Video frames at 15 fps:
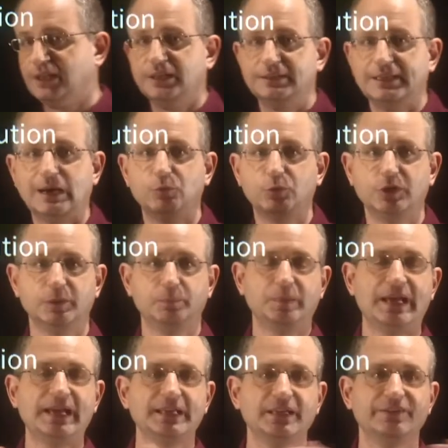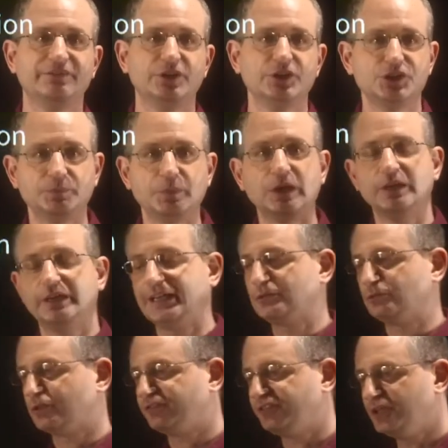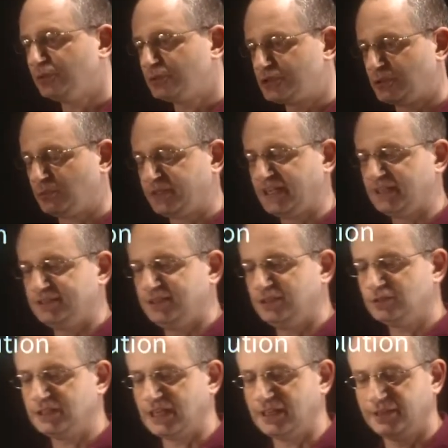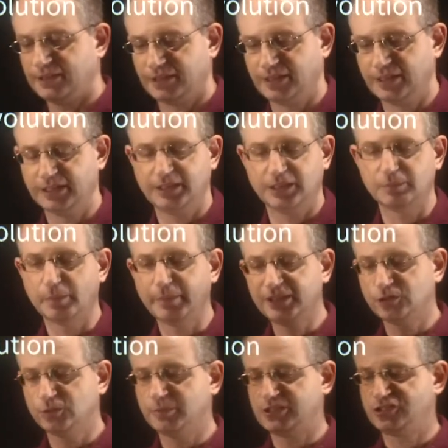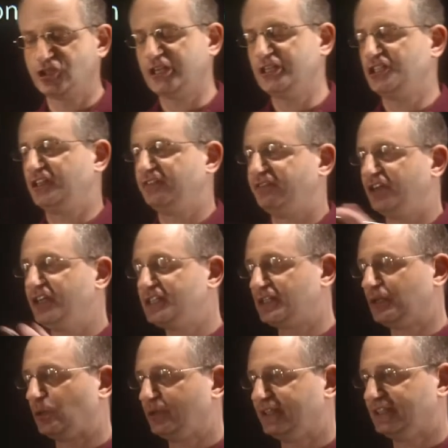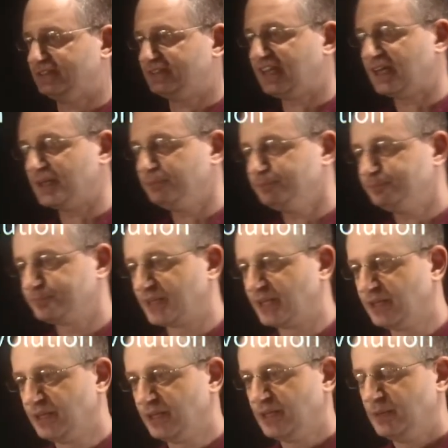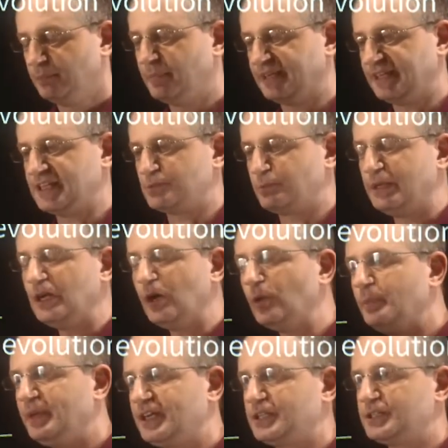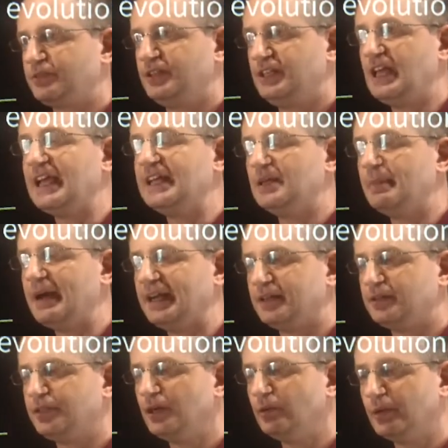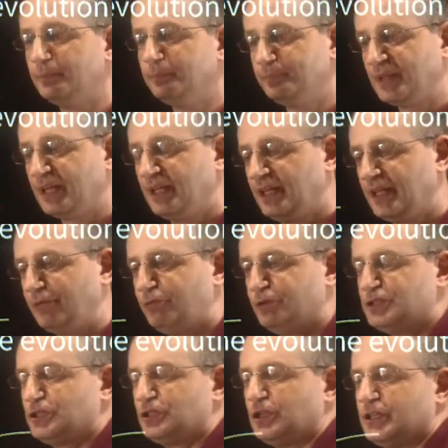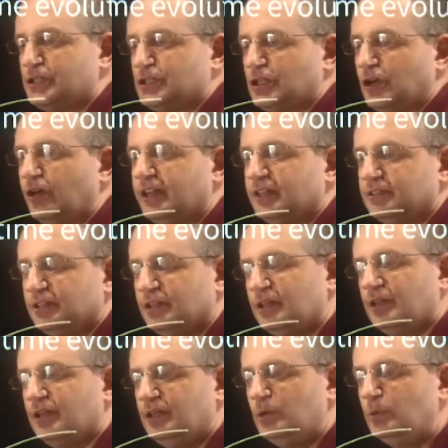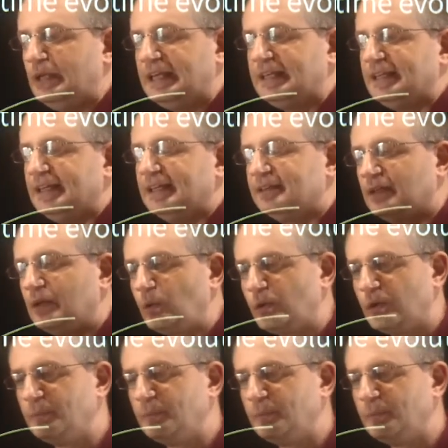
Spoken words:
Now we're applying a very small electric field, so k tilde, the kinetic momentum, is changing very slowly in time. But as we know, because of the adiabatic theorem, if it started uniquely in the lower